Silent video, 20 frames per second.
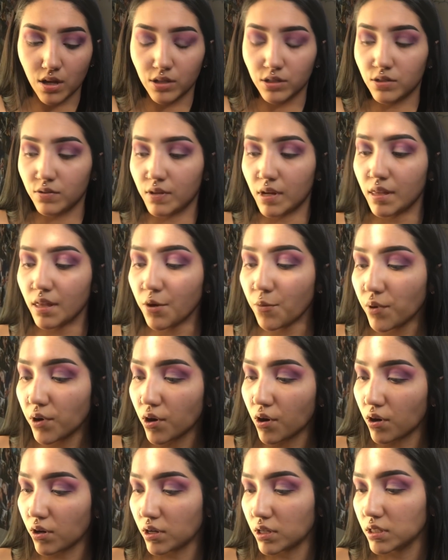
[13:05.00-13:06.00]
So now that we're
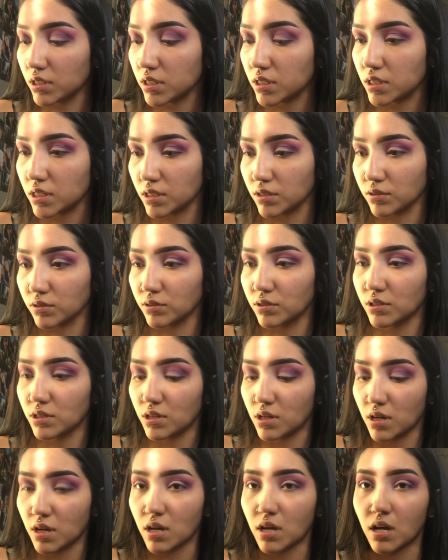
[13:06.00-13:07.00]
all concealed,
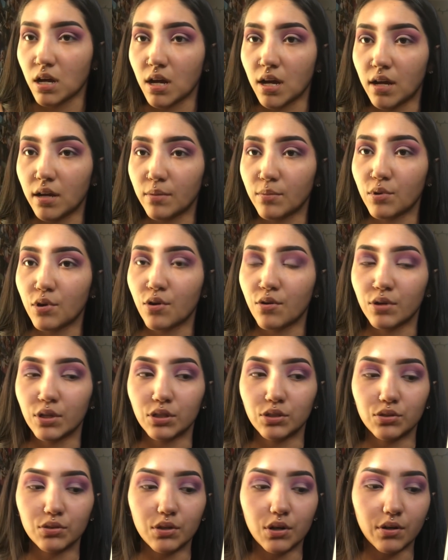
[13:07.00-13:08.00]
I'm
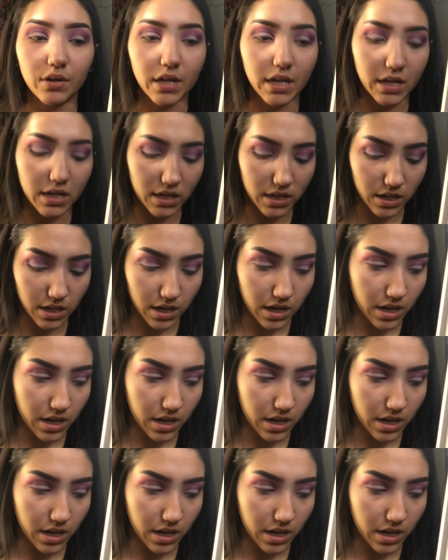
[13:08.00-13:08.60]
going to go ahead